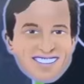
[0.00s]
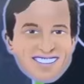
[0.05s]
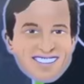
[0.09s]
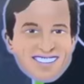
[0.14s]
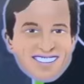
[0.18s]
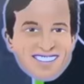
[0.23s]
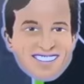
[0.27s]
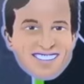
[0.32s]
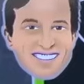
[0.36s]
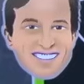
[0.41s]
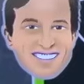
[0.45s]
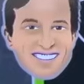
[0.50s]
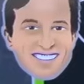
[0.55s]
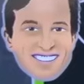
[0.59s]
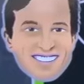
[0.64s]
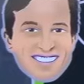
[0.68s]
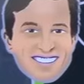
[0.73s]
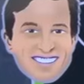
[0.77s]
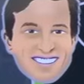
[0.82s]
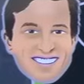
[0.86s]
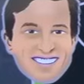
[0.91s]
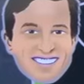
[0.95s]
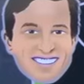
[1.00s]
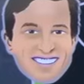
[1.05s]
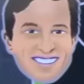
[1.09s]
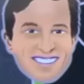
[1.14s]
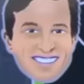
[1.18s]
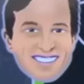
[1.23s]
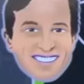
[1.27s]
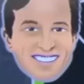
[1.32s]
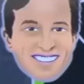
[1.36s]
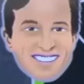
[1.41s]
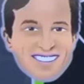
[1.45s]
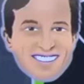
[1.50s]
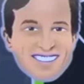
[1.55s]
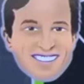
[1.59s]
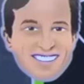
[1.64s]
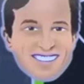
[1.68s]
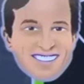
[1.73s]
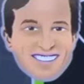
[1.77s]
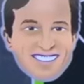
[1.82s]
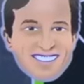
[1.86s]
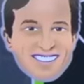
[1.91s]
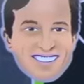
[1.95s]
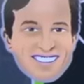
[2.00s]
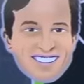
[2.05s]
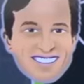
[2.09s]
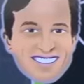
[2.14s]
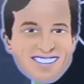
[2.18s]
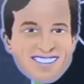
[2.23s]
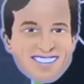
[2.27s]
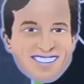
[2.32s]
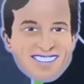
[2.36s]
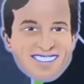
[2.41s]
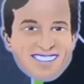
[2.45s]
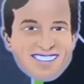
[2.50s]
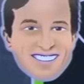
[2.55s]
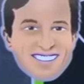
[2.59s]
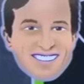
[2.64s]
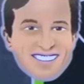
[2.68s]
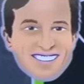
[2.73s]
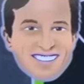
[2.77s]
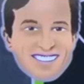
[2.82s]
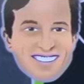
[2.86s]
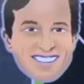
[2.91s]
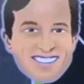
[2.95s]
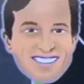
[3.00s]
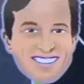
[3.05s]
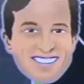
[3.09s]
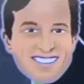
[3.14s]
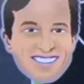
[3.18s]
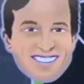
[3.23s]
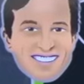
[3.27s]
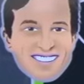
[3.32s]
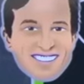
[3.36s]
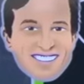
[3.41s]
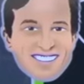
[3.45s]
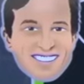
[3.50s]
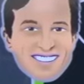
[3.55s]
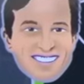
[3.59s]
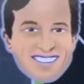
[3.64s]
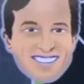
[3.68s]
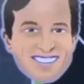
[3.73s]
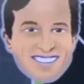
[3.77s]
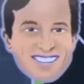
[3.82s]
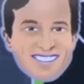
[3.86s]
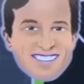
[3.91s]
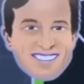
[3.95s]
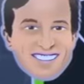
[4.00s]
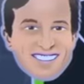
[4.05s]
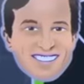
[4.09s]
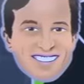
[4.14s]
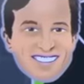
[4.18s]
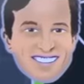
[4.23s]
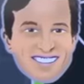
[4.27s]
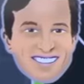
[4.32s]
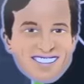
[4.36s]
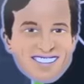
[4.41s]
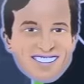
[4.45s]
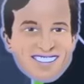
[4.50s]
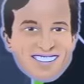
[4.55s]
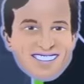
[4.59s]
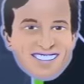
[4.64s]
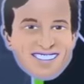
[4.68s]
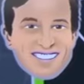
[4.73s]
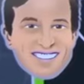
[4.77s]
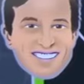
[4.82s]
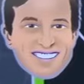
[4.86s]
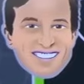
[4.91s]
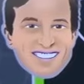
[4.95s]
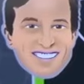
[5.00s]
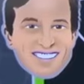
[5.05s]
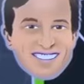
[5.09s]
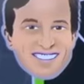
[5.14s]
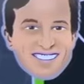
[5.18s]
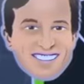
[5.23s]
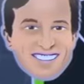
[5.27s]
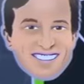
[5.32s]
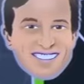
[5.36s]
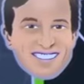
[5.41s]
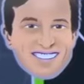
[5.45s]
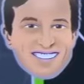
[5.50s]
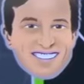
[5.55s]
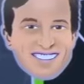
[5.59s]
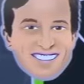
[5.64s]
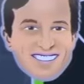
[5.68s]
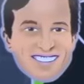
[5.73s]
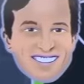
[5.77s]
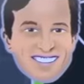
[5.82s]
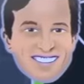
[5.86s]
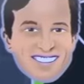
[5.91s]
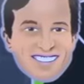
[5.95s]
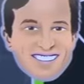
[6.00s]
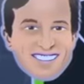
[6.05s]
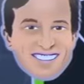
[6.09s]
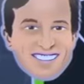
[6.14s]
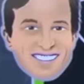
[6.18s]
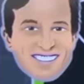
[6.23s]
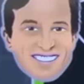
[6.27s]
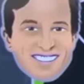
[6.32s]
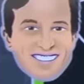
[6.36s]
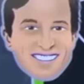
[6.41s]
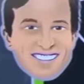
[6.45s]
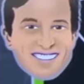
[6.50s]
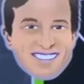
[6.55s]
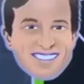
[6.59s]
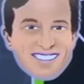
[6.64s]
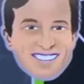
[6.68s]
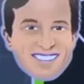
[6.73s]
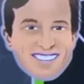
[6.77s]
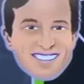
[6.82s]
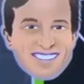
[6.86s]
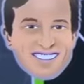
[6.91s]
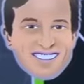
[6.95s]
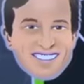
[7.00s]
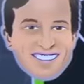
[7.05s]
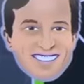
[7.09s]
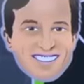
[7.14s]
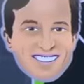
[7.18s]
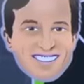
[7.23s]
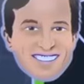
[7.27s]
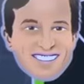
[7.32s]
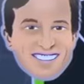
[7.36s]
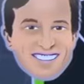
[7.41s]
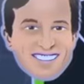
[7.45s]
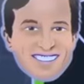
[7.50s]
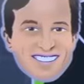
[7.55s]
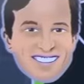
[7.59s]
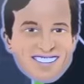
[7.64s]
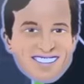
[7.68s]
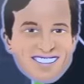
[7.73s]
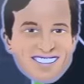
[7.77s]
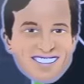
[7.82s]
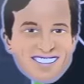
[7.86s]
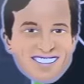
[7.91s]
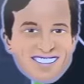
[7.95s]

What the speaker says: No words are spoken by the person on screen.